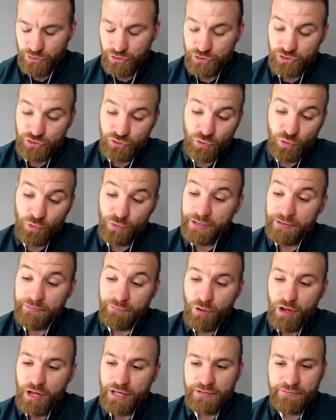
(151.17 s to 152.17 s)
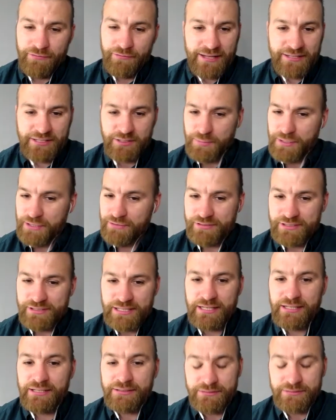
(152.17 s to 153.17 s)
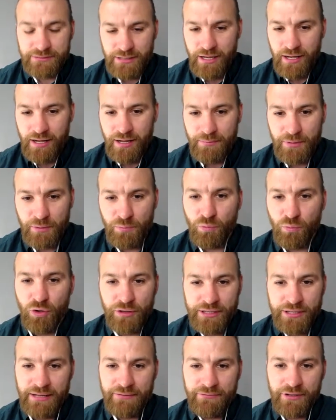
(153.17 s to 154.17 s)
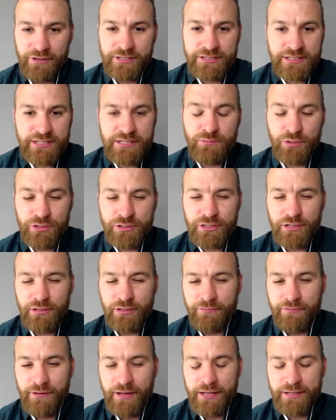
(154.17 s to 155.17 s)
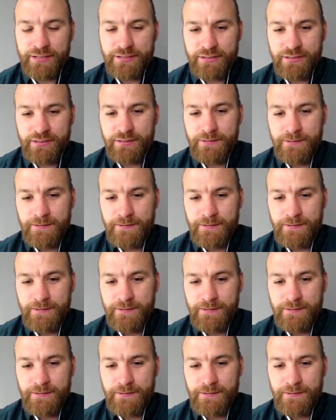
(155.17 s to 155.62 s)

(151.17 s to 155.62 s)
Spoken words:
story of why you've had to be resilient and what the adversity was that you faced?